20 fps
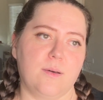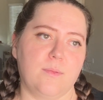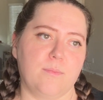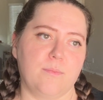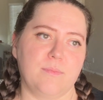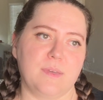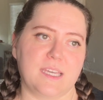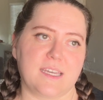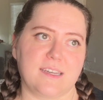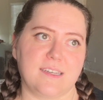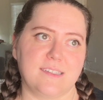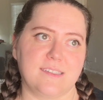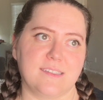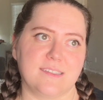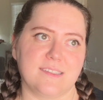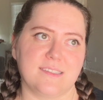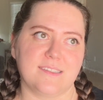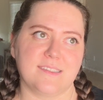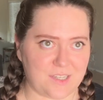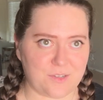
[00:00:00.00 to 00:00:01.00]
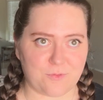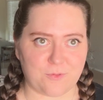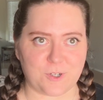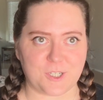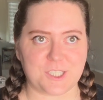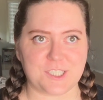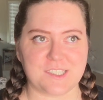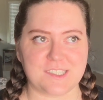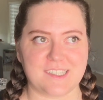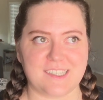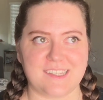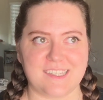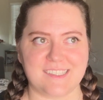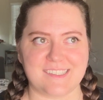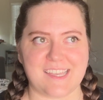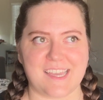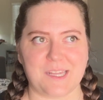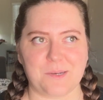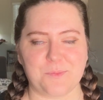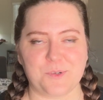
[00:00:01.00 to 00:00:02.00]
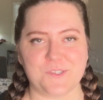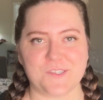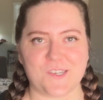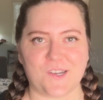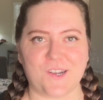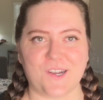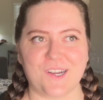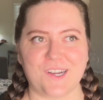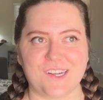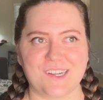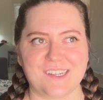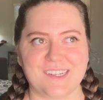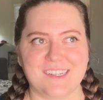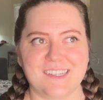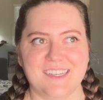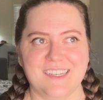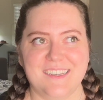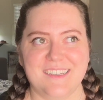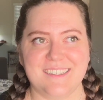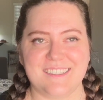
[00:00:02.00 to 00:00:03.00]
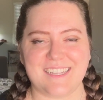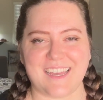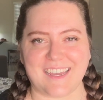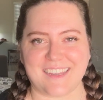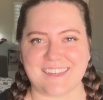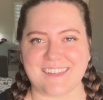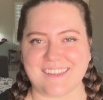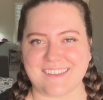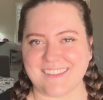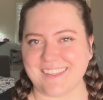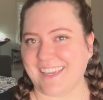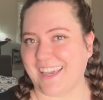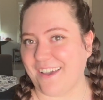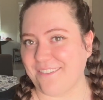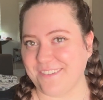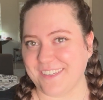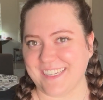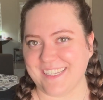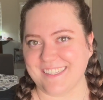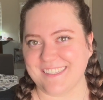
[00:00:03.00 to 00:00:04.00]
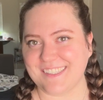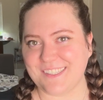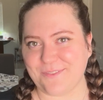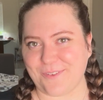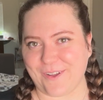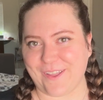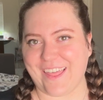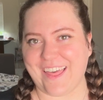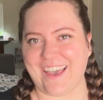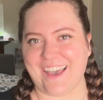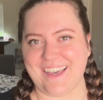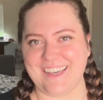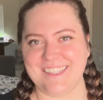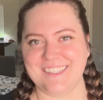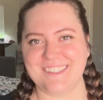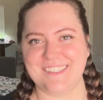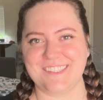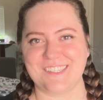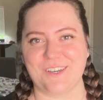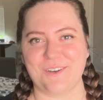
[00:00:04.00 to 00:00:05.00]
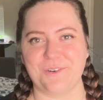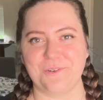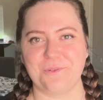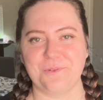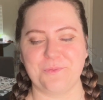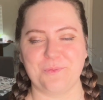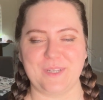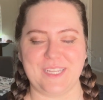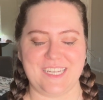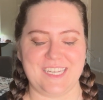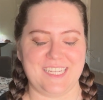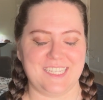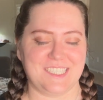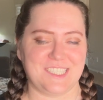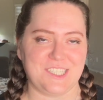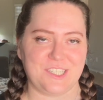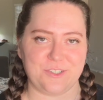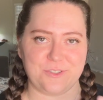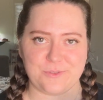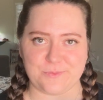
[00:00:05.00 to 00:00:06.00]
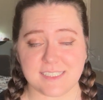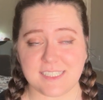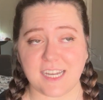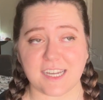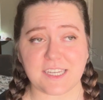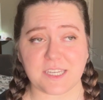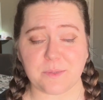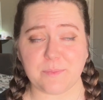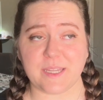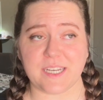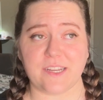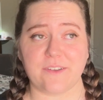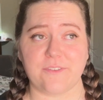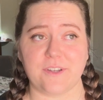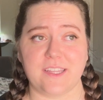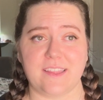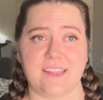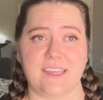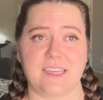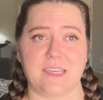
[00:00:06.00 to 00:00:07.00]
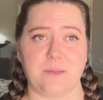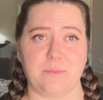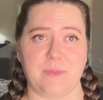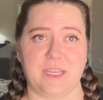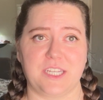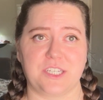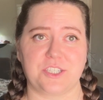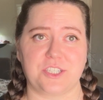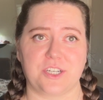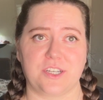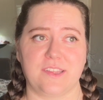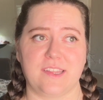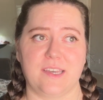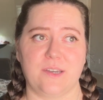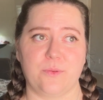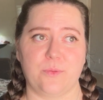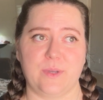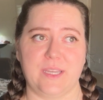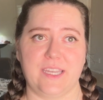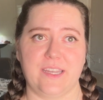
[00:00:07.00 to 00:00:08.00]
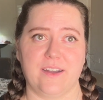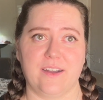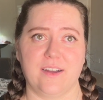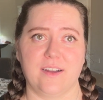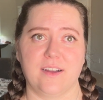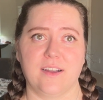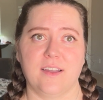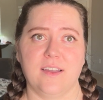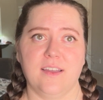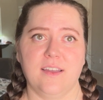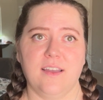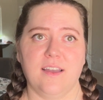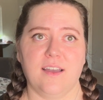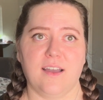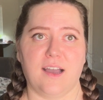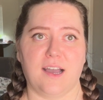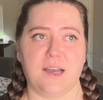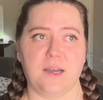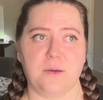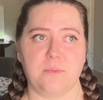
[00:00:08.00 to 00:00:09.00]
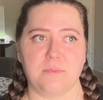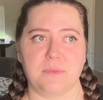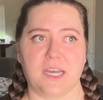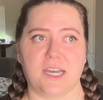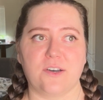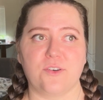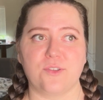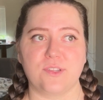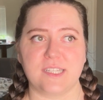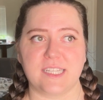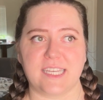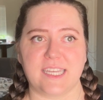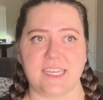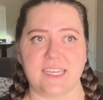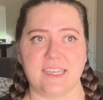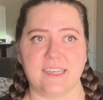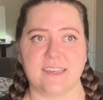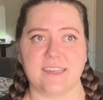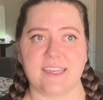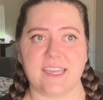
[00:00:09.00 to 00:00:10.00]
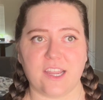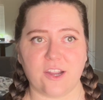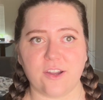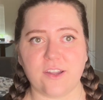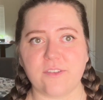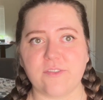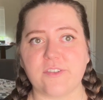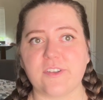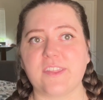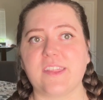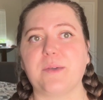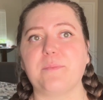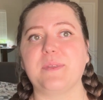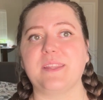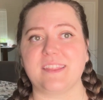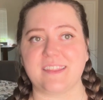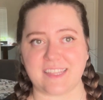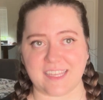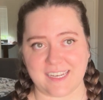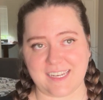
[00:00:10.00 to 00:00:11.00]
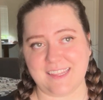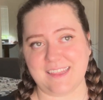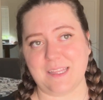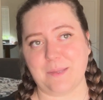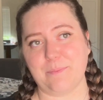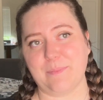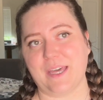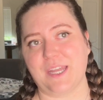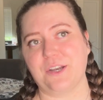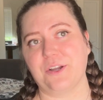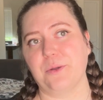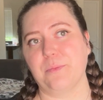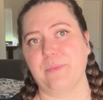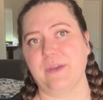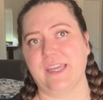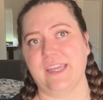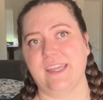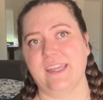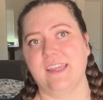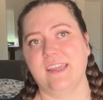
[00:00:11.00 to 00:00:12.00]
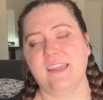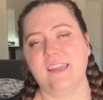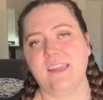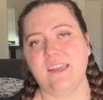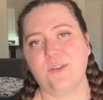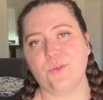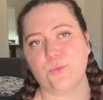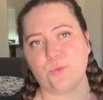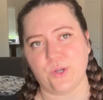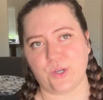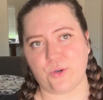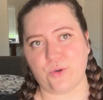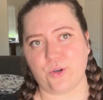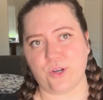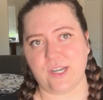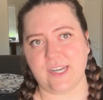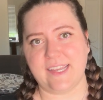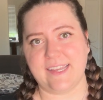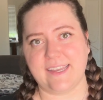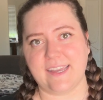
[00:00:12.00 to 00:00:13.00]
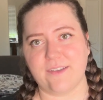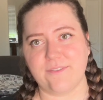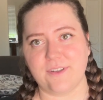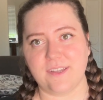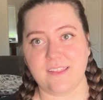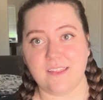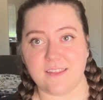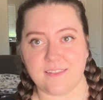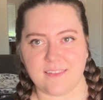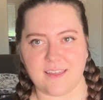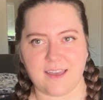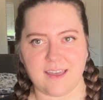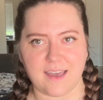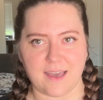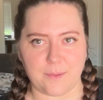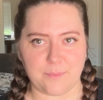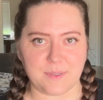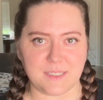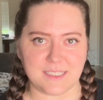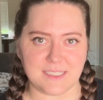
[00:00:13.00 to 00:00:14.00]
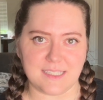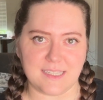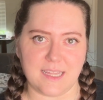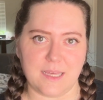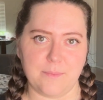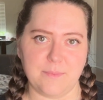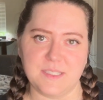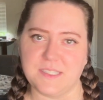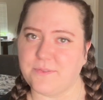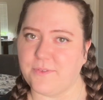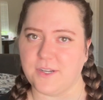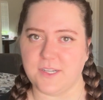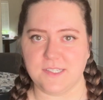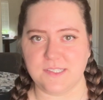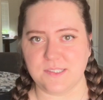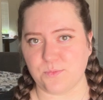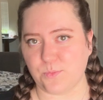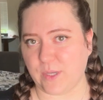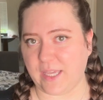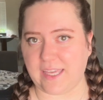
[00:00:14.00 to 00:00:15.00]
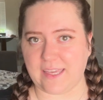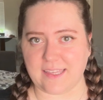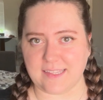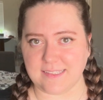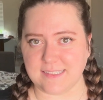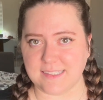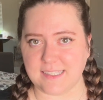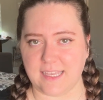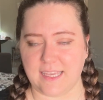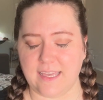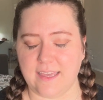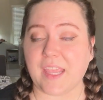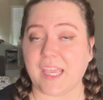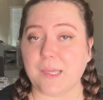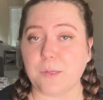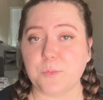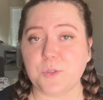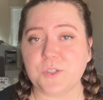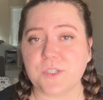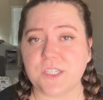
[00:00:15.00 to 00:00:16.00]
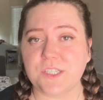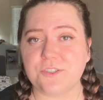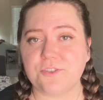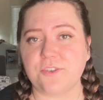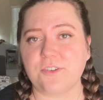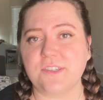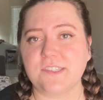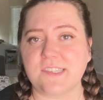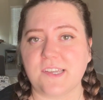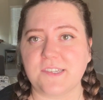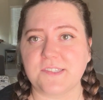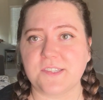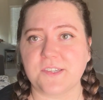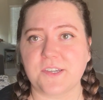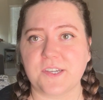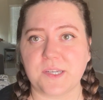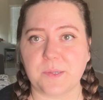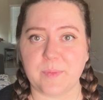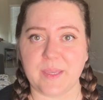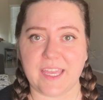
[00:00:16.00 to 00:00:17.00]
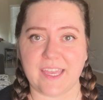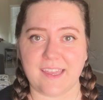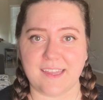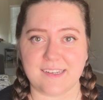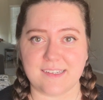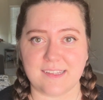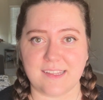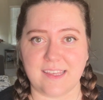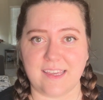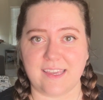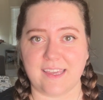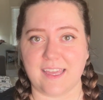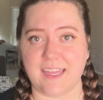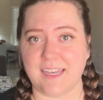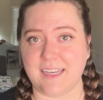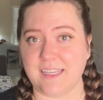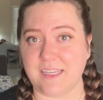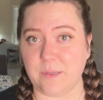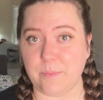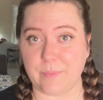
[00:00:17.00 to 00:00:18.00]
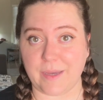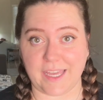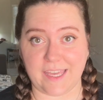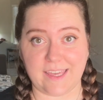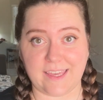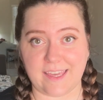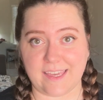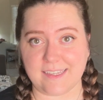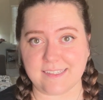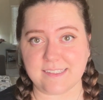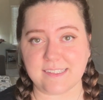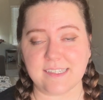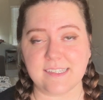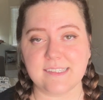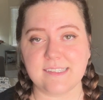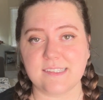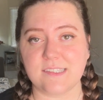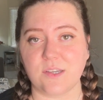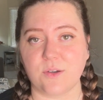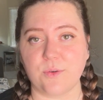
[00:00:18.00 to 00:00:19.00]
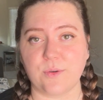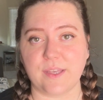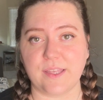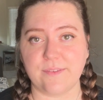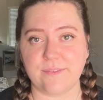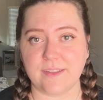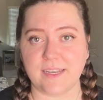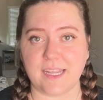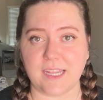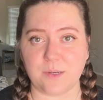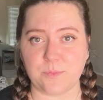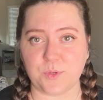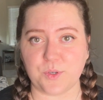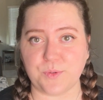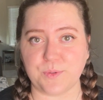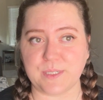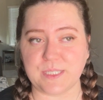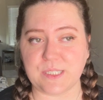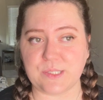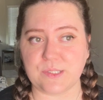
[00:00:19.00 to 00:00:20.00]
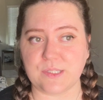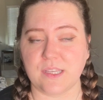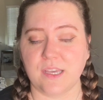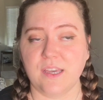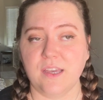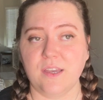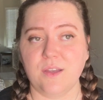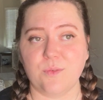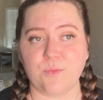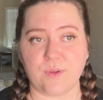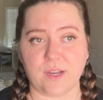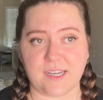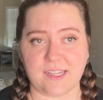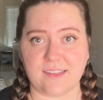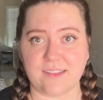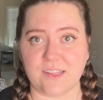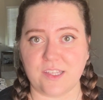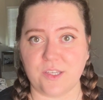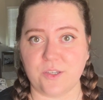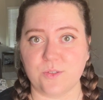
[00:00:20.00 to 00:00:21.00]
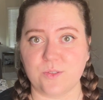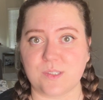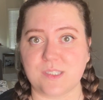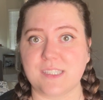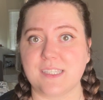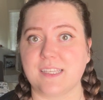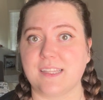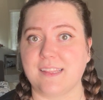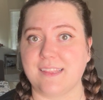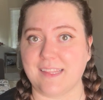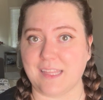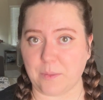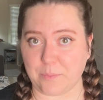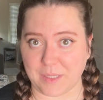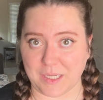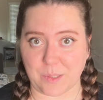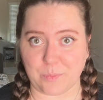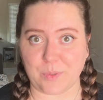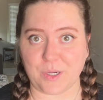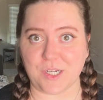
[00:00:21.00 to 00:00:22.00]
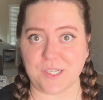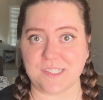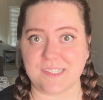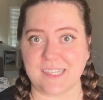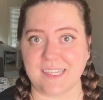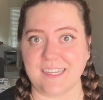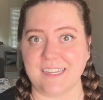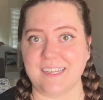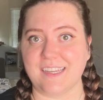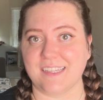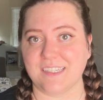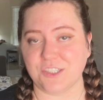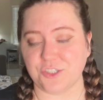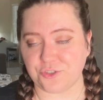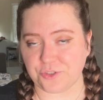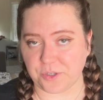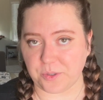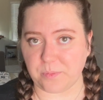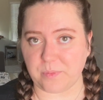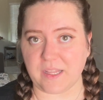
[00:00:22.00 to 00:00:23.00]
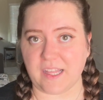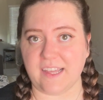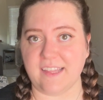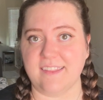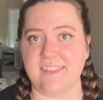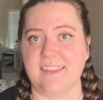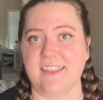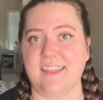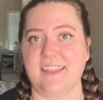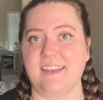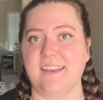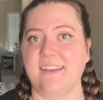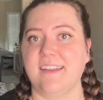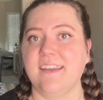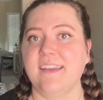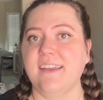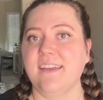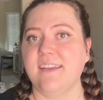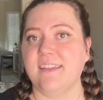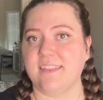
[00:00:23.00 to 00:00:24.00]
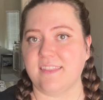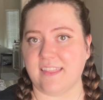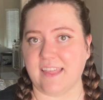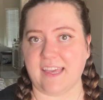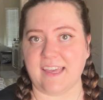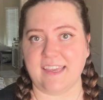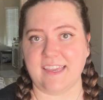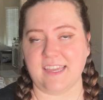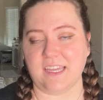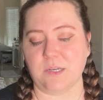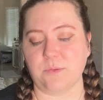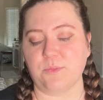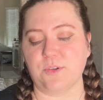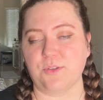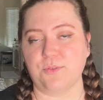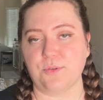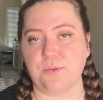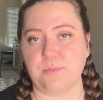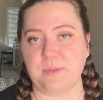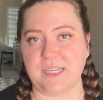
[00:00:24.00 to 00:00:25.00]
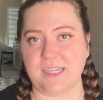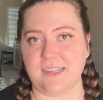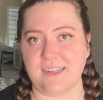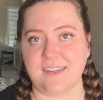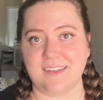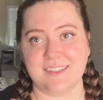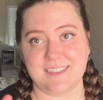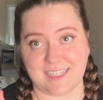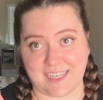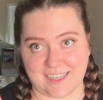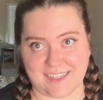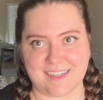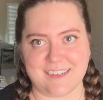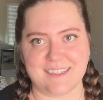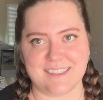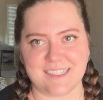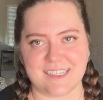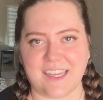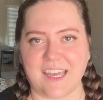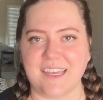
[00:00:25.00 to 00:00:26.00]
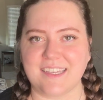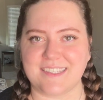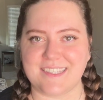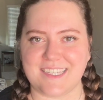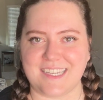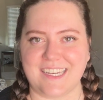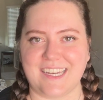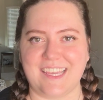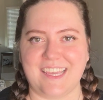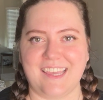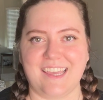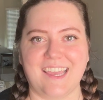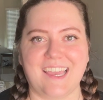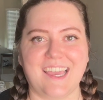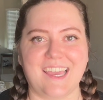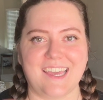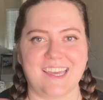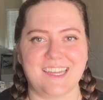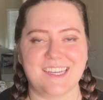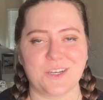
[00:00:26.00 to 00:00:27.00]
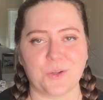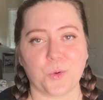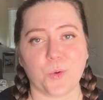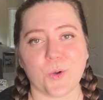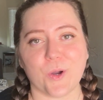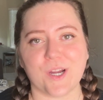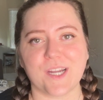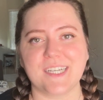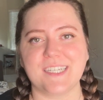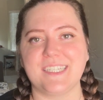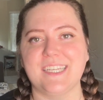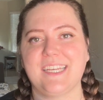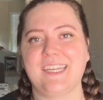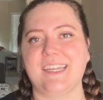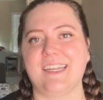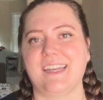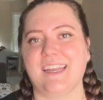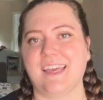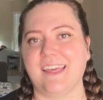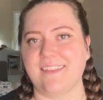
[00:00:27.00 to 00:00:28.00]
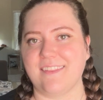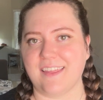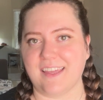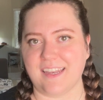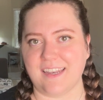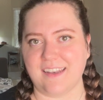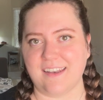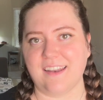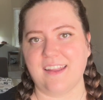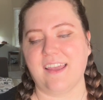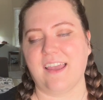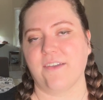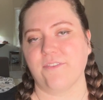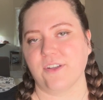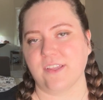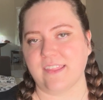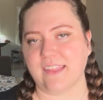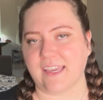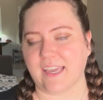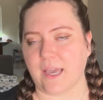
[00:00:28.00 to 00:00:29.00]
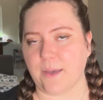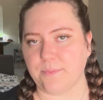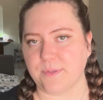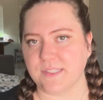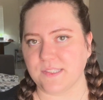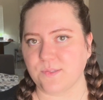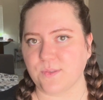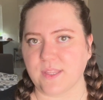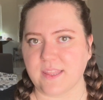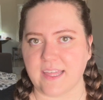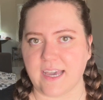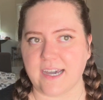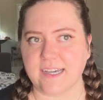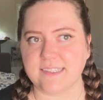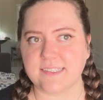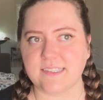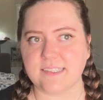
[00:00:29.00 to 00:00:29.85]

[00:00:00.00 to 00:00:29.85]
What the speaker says: because unfortunately these animals are technically evidence for that. So we need to document everything and make sure that we are not only caring for them and getting them better, but recording everything that happened to them as far as we can see. Animal control is also going to be handling any bite cases. So if an animal was running loose and they bit a person and drew blood, then that animal would be taken into custody and quarantined, and then everything happens with that.